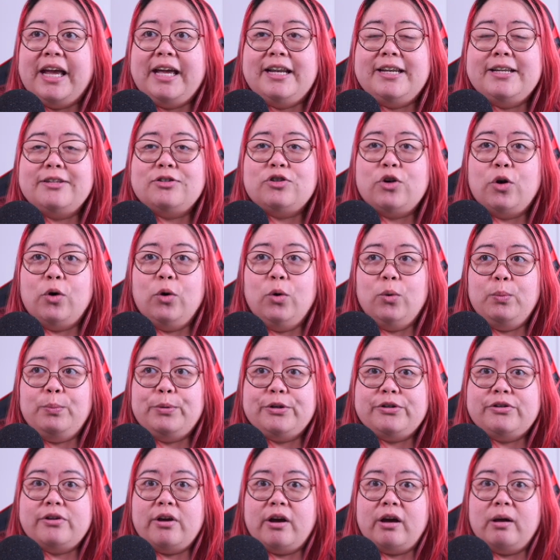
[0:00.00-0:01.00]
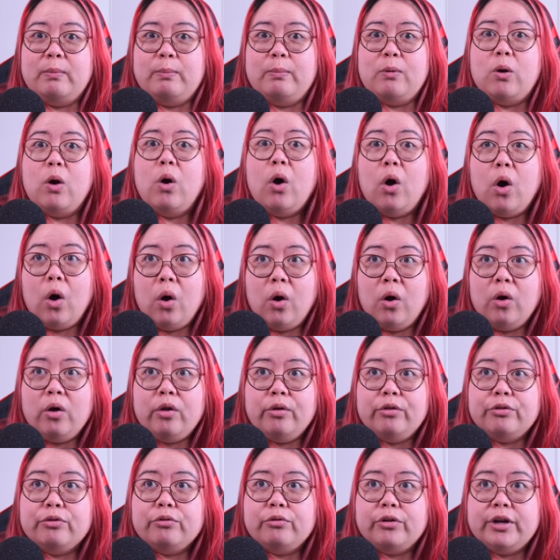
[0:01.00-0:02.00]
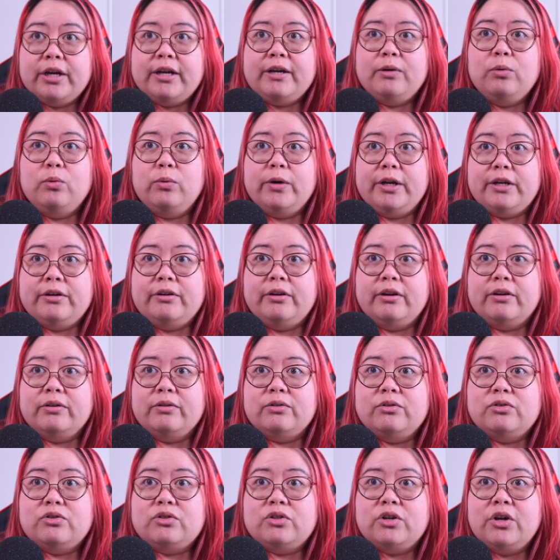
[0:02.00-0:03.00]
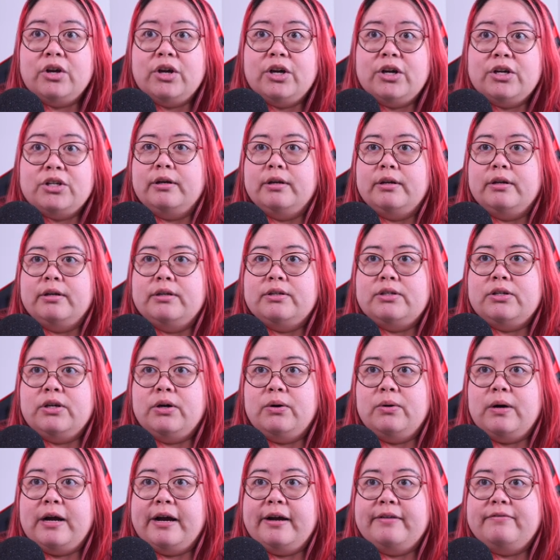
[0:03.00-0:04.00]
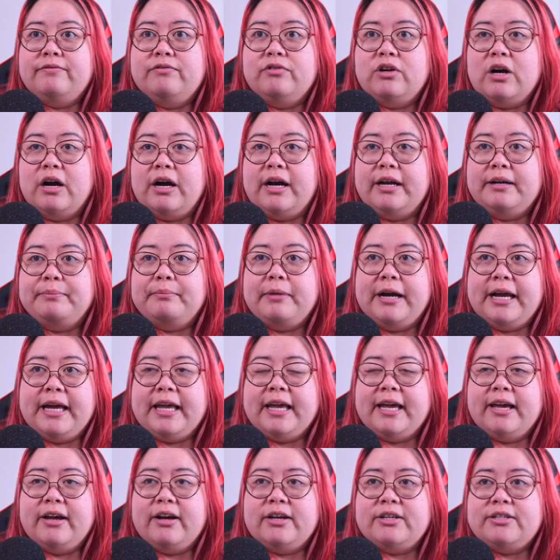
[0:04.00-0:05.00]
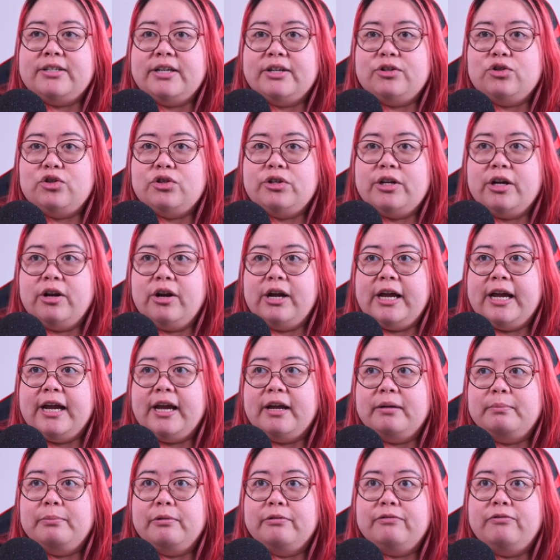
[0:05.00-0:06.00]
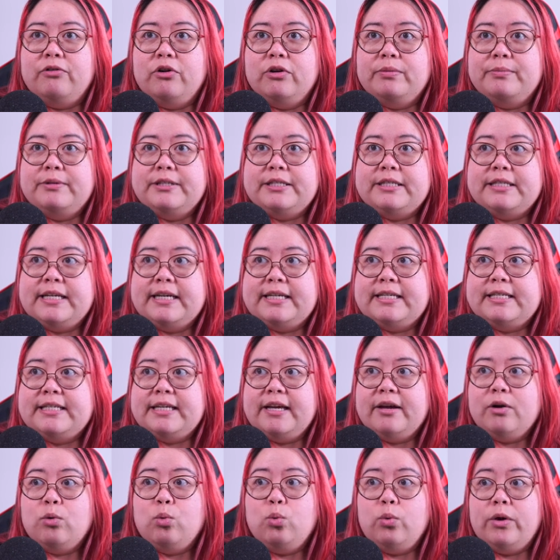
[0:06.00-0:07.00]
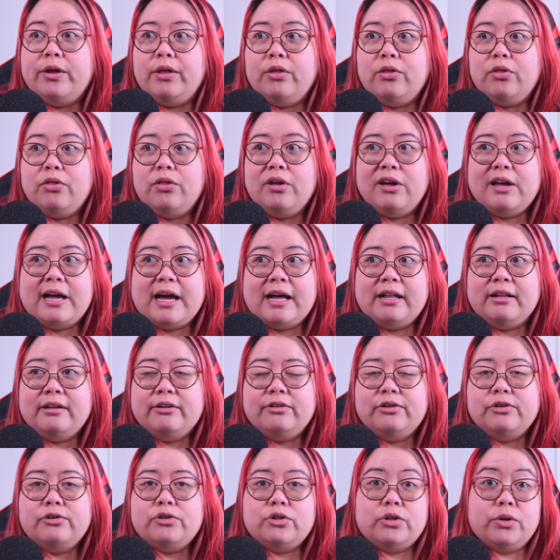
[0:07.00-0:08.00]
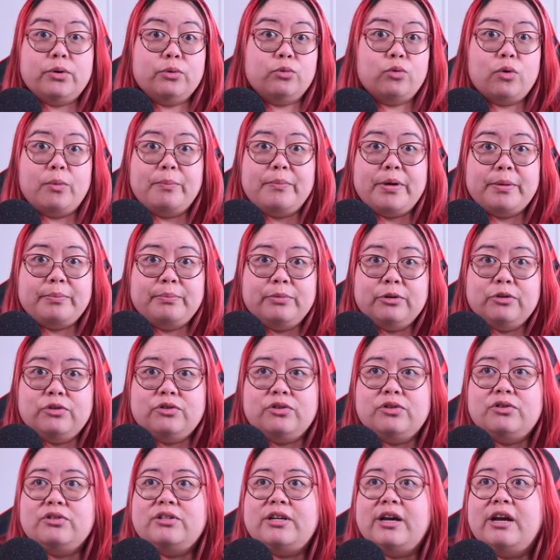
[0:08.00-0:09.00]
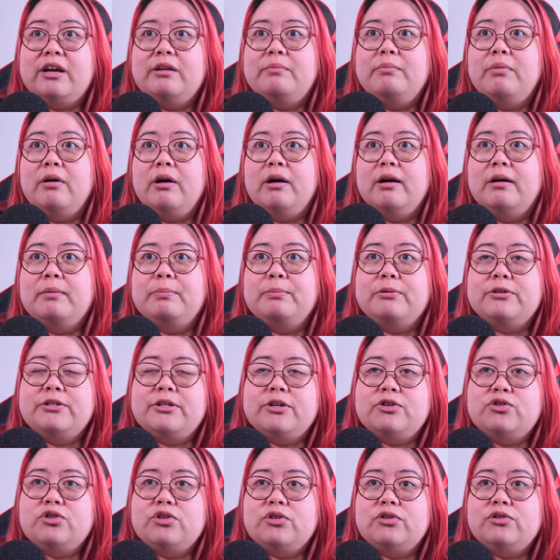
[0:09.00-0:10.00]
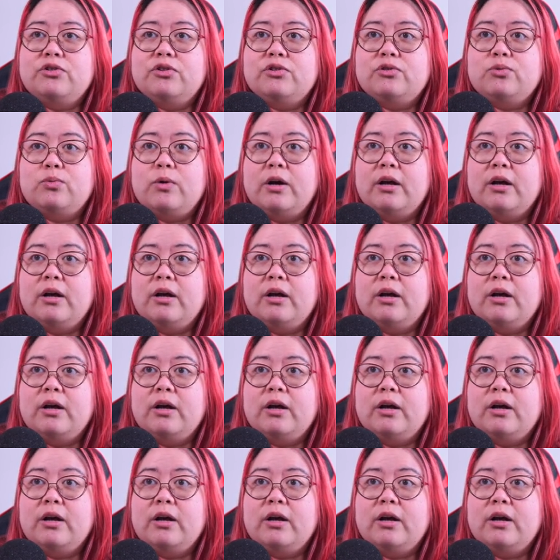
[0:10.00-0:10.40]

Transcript: And it's opened up all three windows. So I've got my chaos engineering and performance testing with the calendar, so it remembers the sidebar positions as